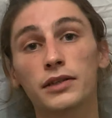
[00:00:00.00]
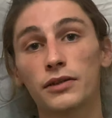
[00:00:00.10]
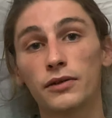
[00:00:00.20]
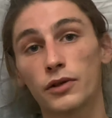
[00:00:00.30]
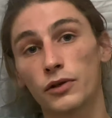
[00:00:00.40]

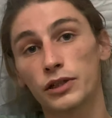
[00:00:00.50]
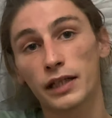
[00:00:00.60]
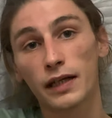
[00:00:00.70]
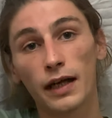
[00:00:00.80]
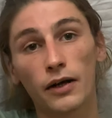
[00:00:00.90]
so go check
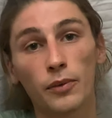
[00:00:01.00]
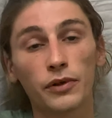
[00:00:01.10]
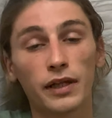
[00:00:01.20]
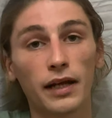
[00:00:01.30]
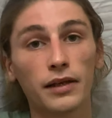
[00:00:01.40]
that out. I'll put
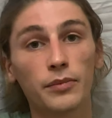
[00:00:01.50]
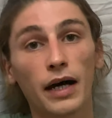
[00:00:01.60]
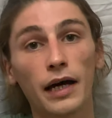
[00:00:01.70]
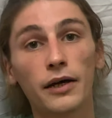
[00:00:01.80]
that in the bio.